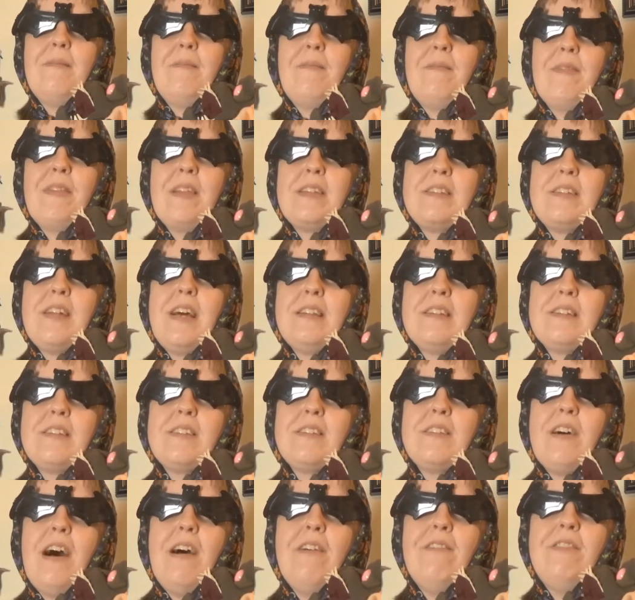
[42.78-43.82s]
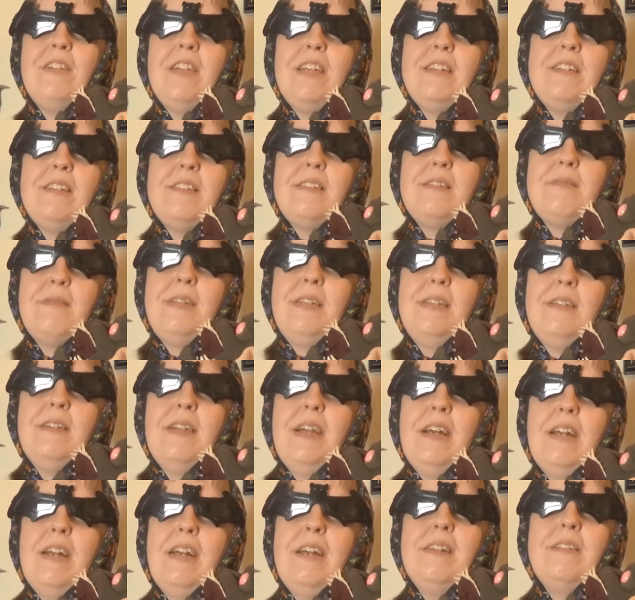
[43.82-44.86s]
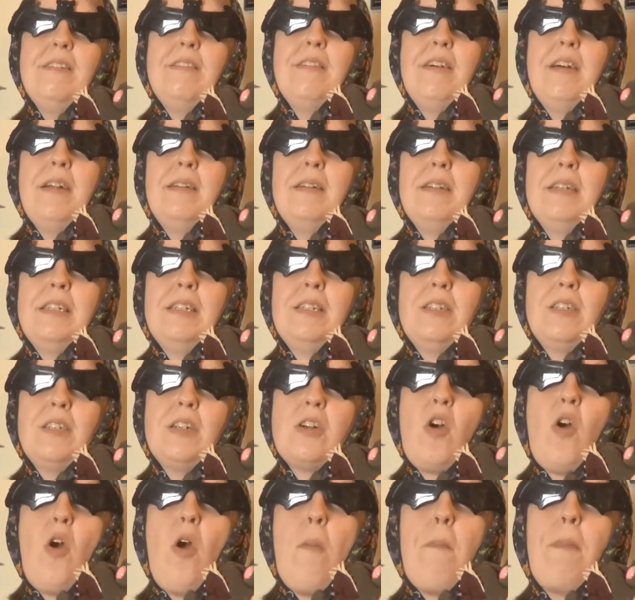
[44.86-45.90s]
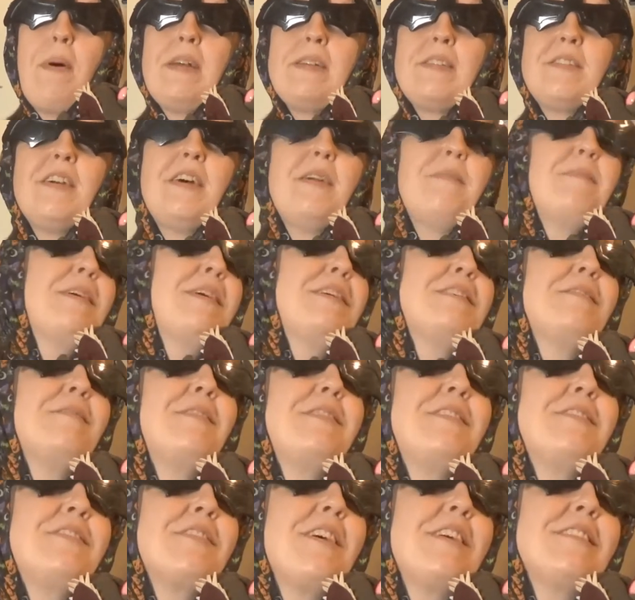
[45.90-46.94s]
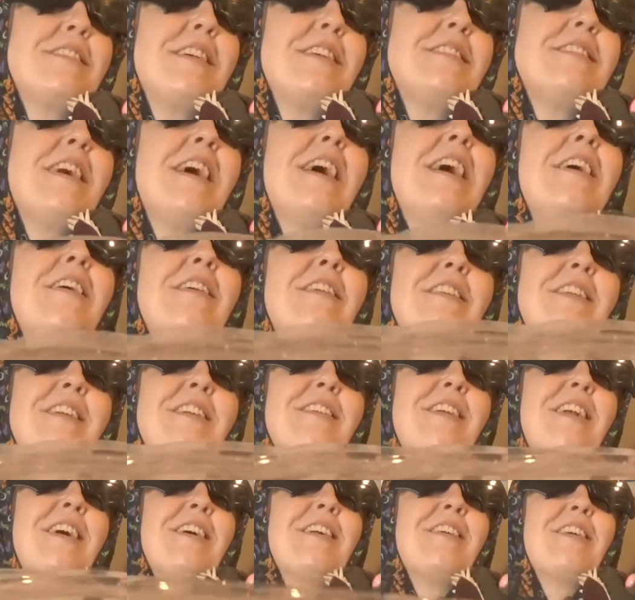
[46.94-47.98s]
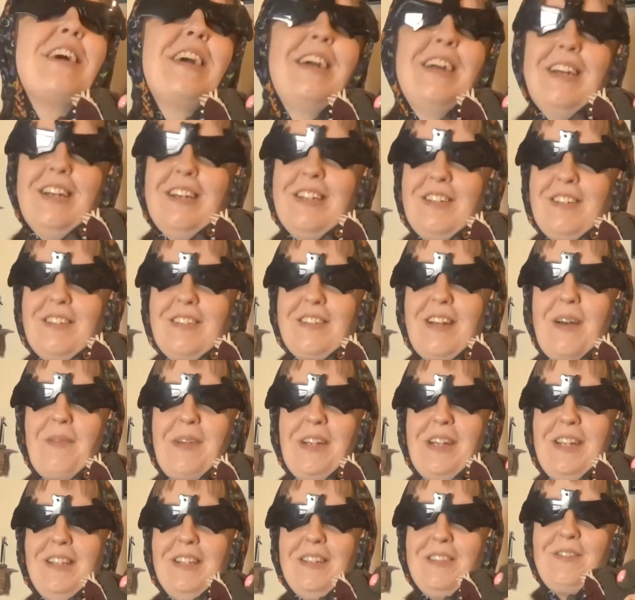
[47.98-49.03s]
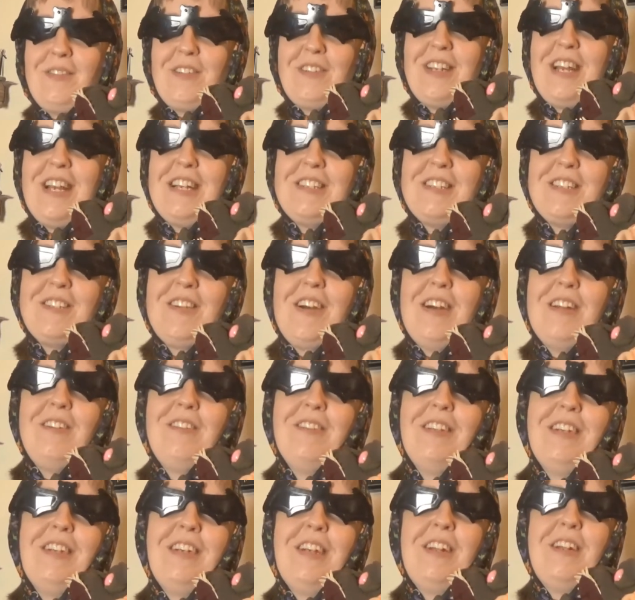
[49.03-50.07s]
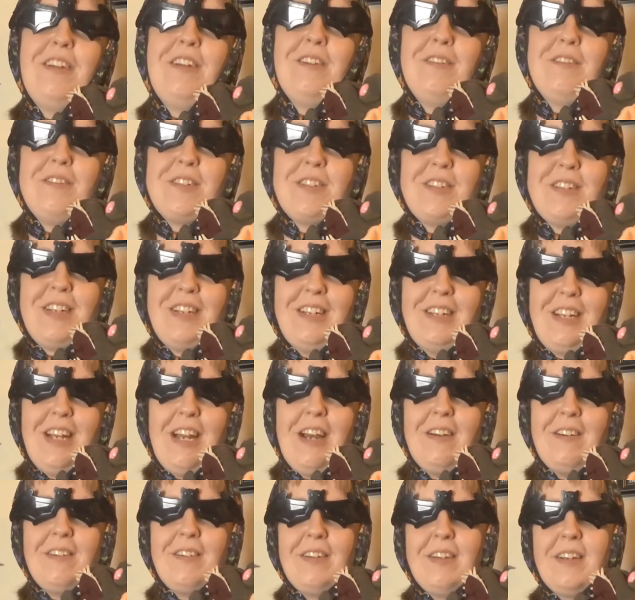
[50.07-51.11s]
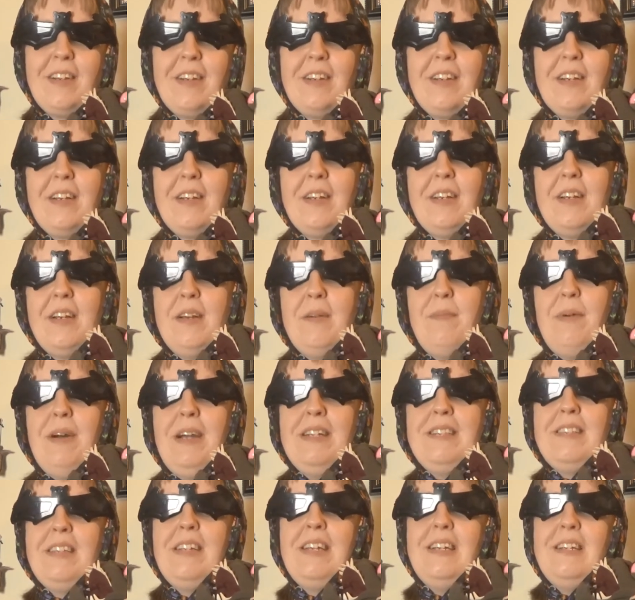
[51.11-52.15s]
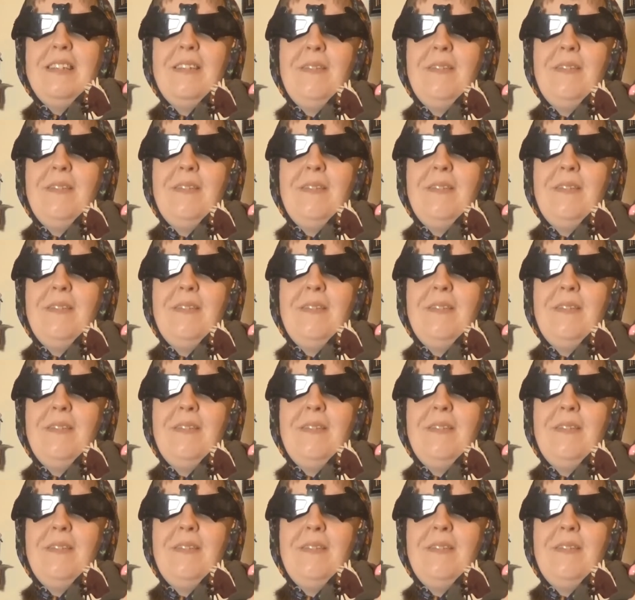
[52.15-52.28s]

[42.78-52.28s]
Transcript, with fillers: it's not the softest when you get into it like but it's good because when your jaws get tired you're like okay I can just stop eating this for taste so I don't like get huge like yeah but it's a nice